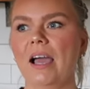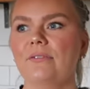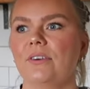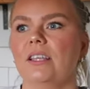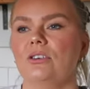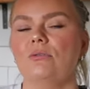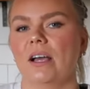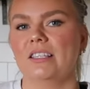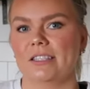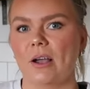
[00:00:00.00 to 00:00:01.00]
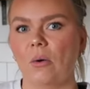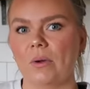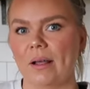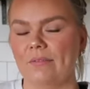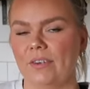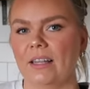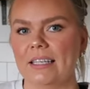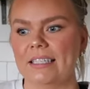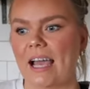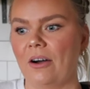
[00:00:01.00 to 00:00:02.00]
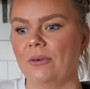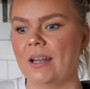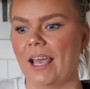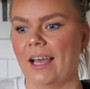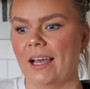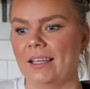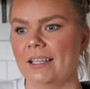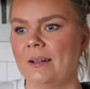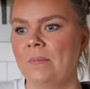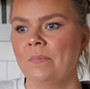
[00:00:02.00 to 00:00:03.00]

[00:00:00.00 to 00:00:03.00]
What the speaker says: I feel like you guys know when I'm feeling down, and